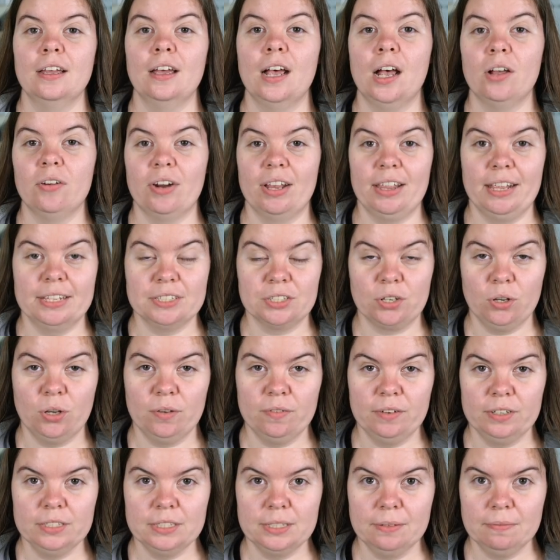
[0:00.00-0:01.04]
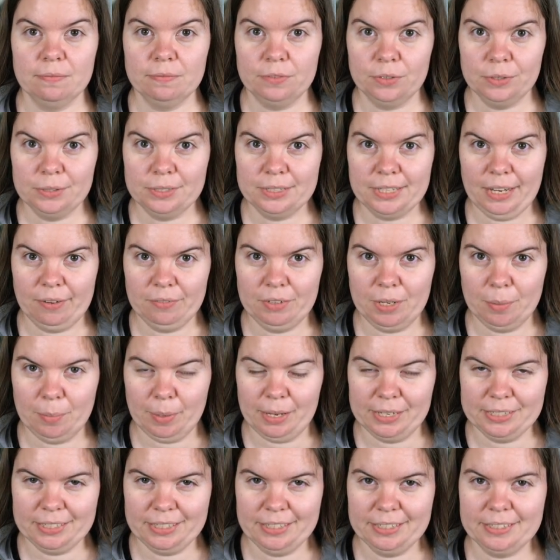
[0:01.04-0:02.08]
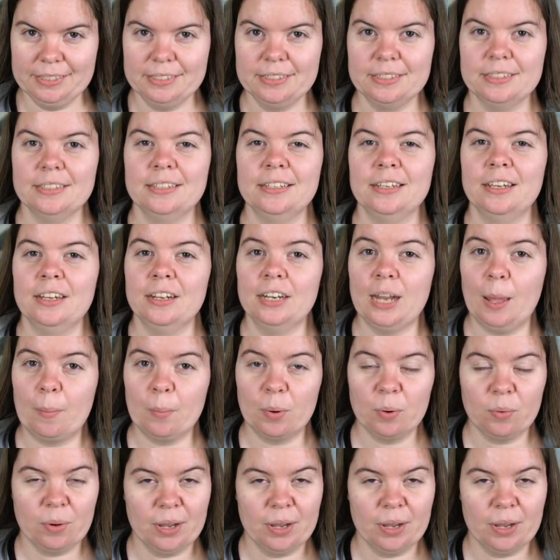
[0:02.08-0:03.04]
All right, let's go over some food safety basics. Number